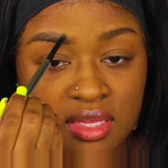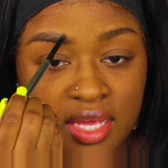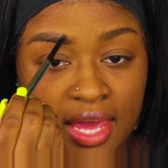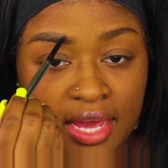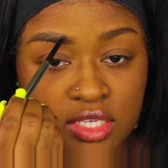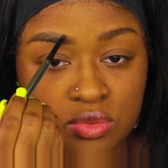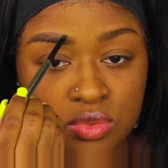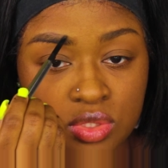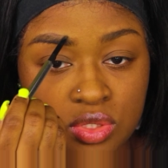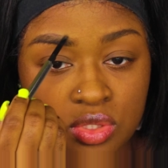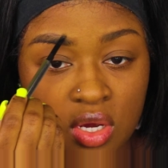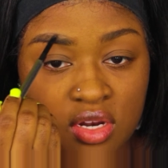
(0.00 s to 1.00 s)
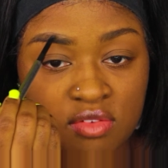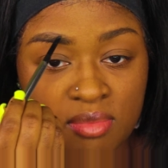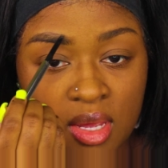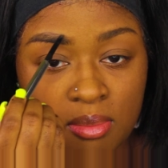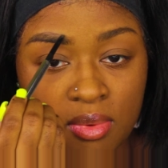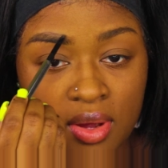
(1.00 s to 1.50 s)
the actual start of
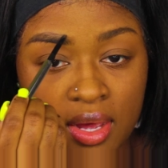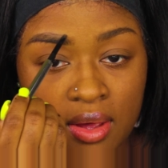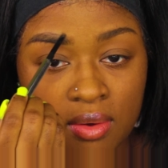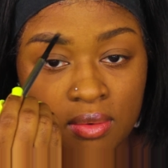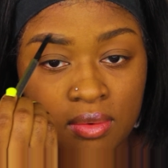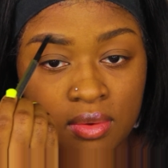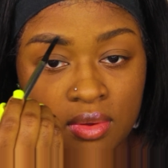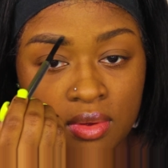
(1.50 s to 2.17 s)
my brow.